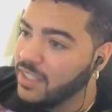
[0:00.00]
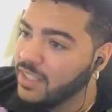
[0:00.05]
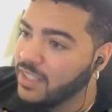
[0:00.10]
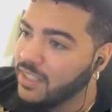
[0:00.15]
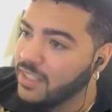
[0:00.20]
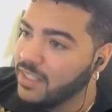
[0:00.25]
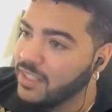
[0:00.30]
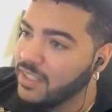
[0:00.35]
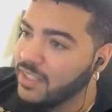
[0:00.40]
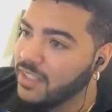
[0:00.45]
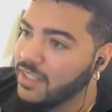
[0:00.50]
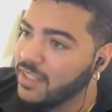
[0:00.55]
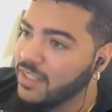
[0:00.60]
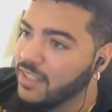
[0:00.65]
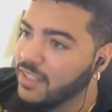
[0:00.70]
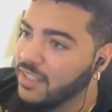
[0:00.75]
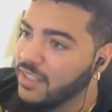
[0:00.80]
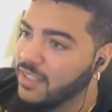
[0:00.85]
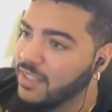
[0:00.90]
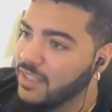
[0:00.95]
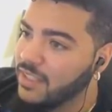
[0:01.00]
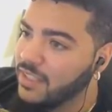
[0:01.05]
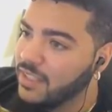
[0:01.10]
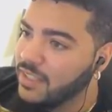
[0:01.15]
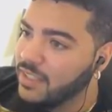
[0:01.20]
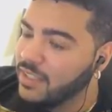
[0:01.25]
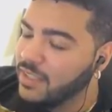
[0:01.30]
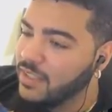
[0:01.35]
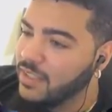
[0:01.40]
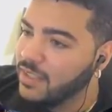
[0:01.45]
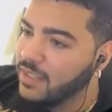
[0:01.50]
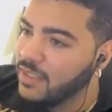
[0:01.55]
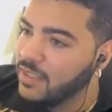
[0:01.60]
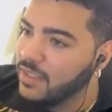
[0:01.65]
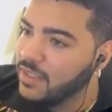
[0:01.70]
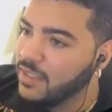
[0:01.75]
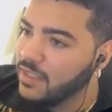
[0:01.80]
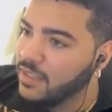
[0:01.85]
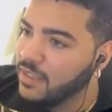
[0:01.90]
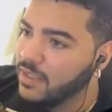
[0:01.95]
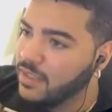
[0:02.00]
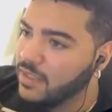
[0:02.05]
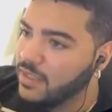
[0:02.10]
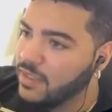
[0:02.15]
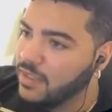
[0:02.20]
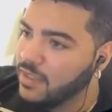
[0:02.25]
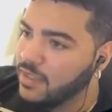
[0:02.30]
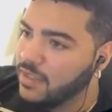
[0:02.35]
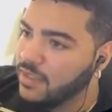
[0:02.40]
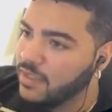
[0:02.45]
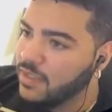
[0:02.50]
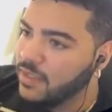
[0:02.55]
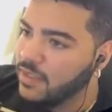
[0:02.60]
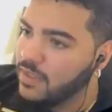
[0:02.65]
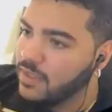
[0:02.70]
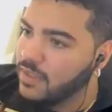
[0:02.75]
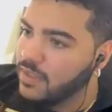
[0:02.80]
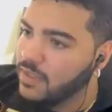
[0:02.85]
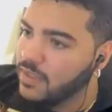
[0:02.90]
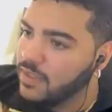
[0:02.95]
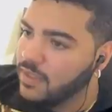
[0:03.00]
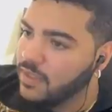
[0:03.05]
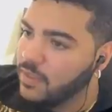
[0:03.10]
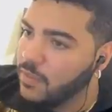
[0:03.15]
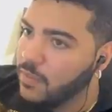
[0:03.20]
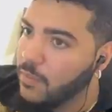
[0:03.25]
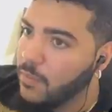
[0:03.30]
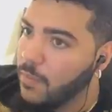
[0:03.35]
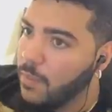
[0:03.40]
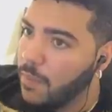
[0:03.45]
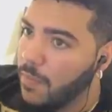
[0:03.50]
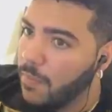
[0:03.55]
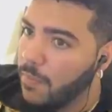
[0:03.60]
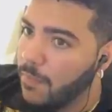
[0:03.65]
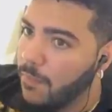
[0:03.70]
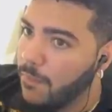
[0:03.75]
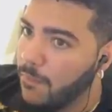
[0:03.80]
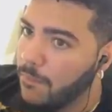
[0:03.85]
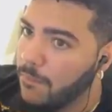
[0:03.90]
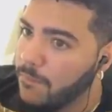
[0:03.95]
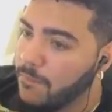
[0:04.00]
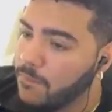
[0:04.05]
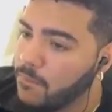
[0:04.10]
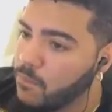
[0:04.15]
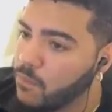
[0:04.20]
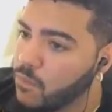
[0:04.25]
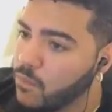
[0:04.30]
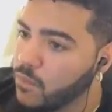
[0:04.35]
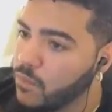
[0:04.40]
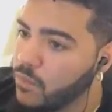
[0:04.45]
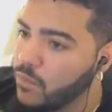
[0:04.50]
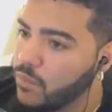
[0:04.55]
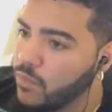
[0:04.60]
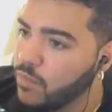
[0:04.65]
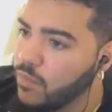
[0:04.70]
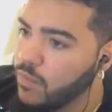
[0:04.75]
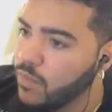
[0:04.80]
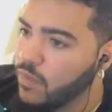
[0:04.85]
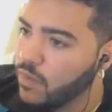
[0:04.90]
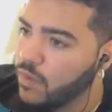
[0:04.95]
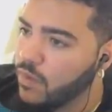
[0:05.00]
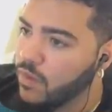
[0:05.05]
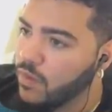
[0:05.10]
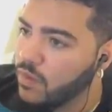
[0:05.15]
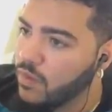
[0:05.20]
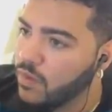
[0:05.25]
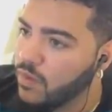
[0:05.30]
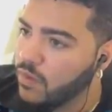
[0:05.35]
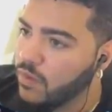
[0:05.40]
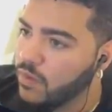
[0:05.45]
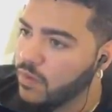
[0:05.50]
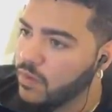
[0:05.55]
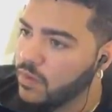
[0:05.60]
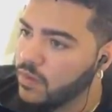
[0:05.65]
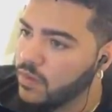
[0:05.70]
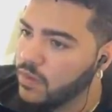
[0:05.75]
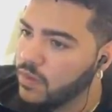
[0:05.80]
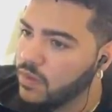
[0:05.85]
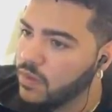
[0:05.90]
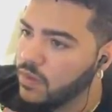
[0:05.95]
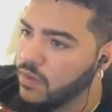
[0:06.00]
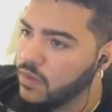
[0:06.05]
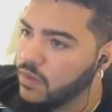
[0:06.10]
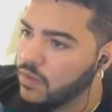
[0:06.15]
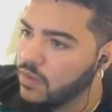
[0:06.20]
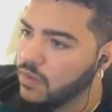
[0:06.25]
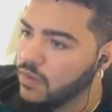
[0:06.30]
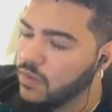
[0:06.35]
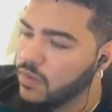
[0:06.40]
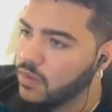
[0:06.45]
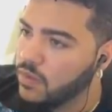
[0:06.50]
Nothing is said.